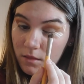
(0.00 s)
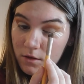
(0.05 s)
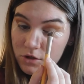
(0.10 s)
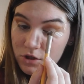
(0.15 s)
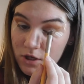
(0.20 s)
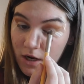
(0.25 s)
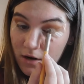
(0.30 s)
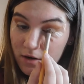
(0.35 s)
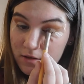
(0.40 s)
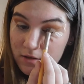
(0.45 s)

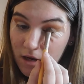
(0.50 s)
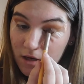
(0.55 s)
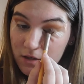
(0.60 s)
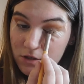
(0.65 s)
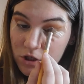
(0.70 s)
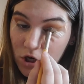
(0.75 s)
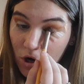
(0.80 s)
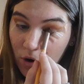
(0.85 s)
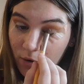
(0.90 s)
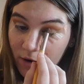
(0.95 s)
shadows
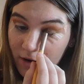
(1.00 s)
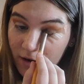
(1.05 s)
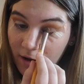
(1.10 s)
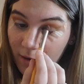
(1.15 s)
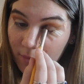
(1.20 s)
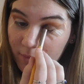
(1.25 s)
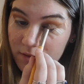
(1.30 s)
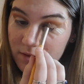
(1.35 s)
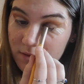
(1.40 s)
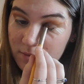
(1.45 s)
aren't showing
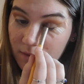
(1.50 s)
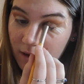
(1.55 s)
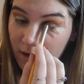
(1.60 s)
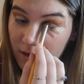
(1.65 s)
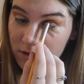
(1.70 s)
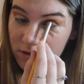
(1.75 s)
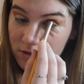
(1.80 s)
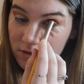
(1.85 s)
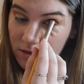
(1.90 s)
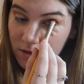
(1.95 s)
up as
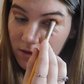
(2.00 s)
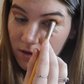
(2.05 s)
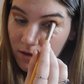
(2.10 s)
much.